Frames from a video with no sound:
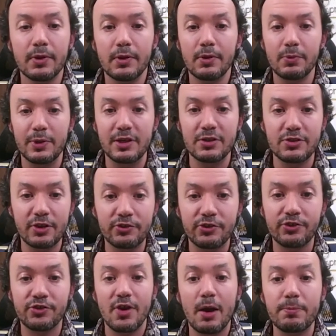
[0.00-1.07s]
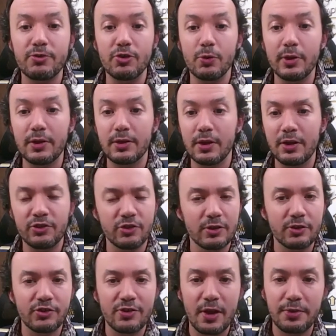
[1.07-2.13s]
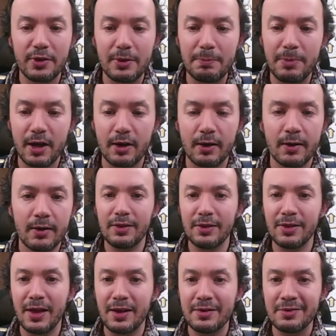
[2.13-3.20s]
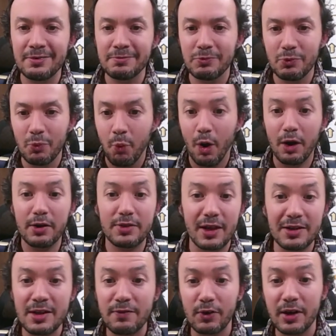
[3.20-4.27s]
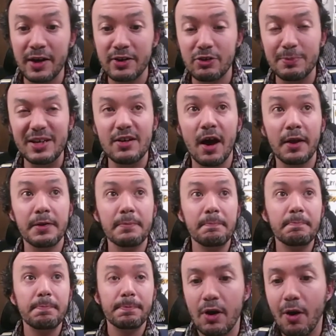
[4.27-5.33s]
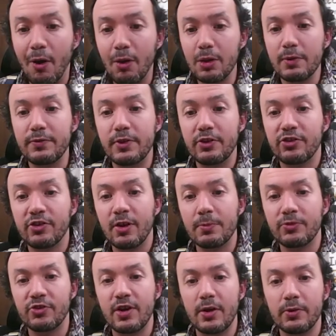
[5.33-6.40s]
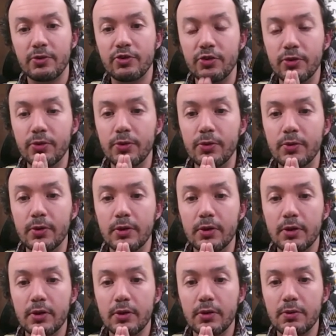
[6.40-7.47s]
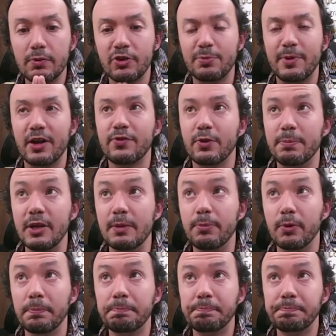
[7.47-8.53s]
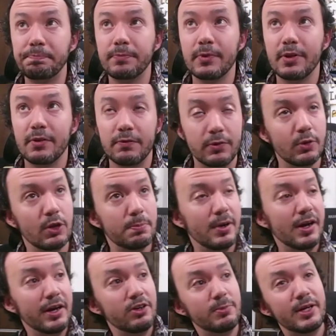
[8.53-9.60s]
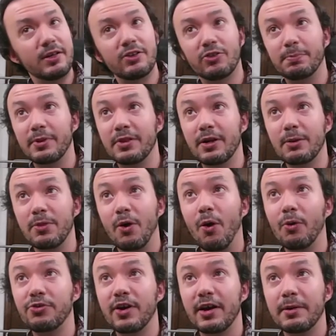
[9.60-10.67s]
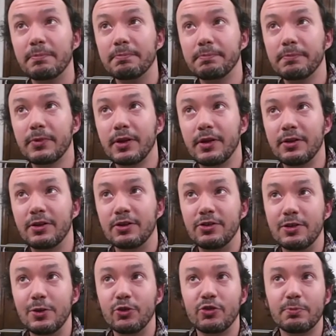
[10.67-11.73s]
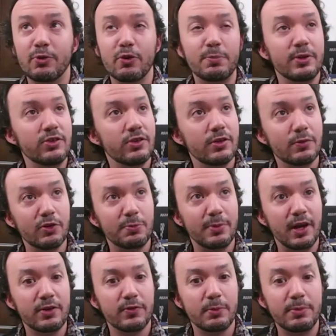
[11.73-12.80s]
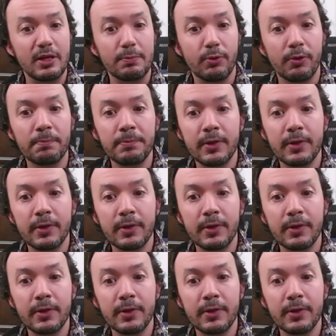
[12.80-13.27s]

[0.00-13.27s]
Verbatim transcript: We can just stop doing things, and there's nothing better than work that never had to be done. All of this comes down to respect for people. If you look behind me, it's been there the whole time. Continuous improvement, respect for people.